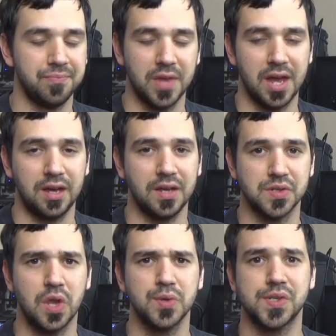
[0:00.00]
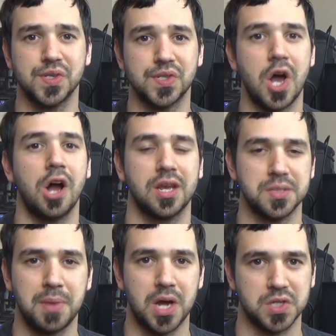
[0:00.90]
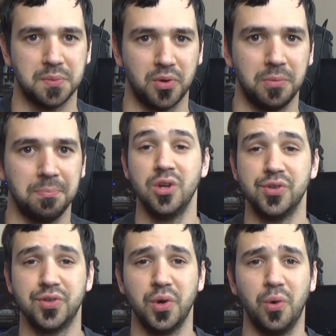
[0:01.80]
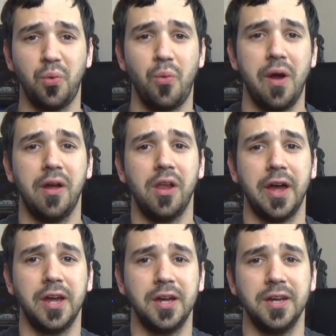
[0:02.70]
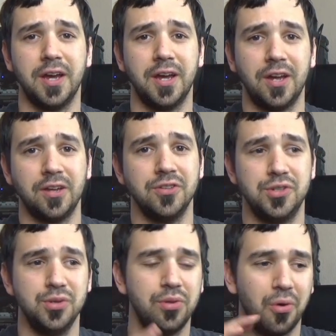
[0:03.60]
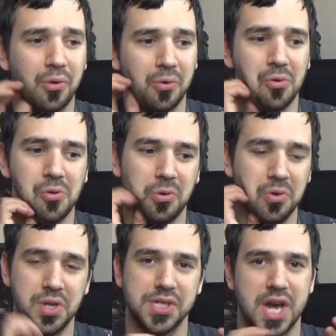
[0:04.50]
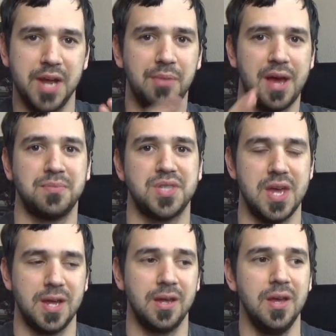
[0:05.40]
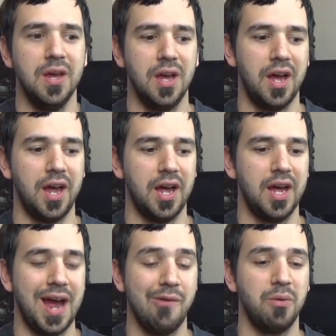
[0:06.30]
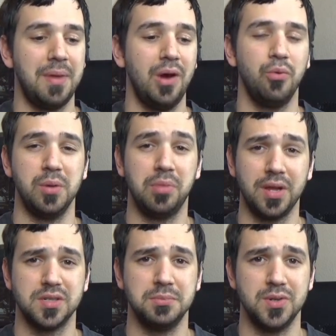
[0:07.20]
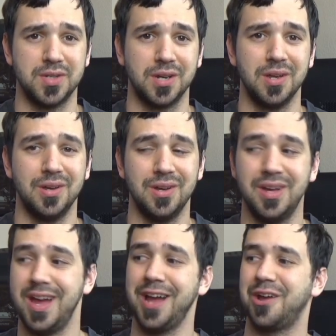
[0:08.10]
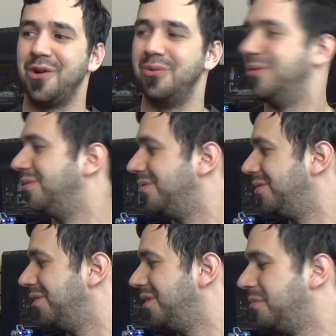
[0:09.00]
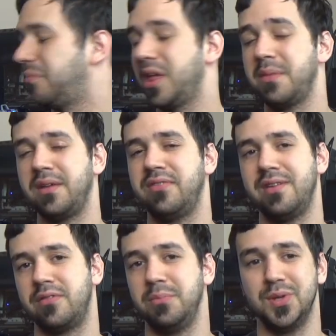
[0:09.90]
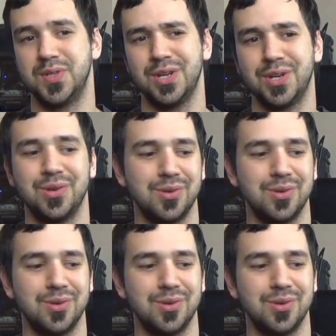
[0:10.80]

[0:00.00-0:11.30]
as close to stock as possible. So while I do the whole time-lapse thing, how about we play some music? Echo, play my favorite music.